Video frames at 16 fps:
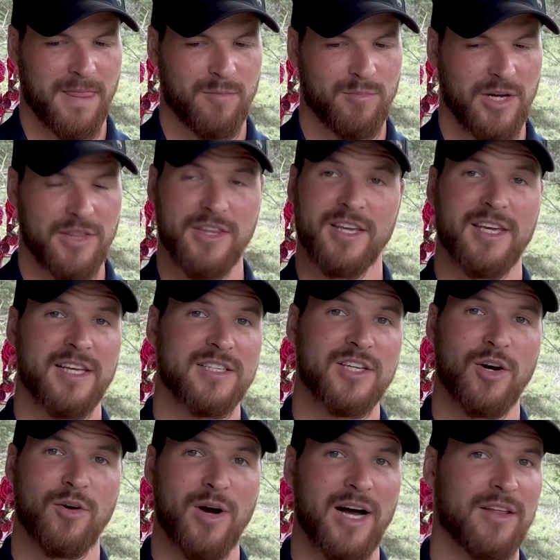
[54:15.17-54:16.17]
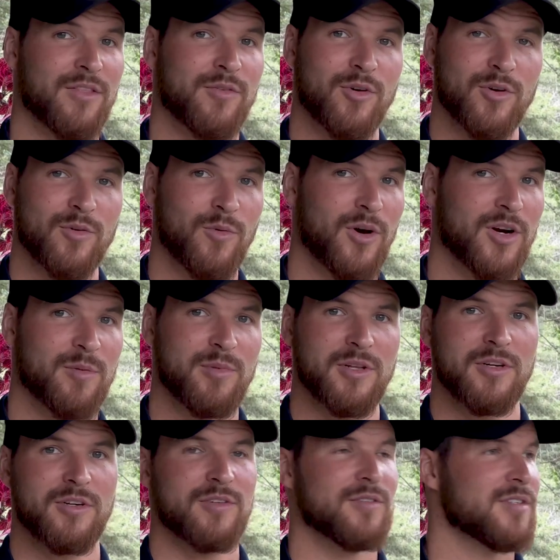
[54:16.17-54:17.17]
But the kids go out, throw water
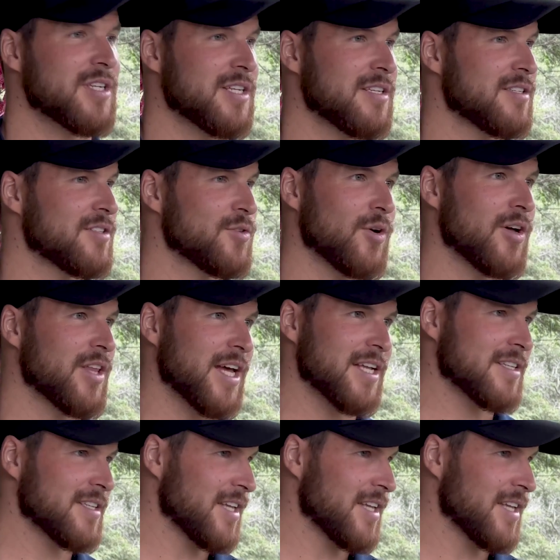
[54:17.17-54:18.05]
balloons, and do all that.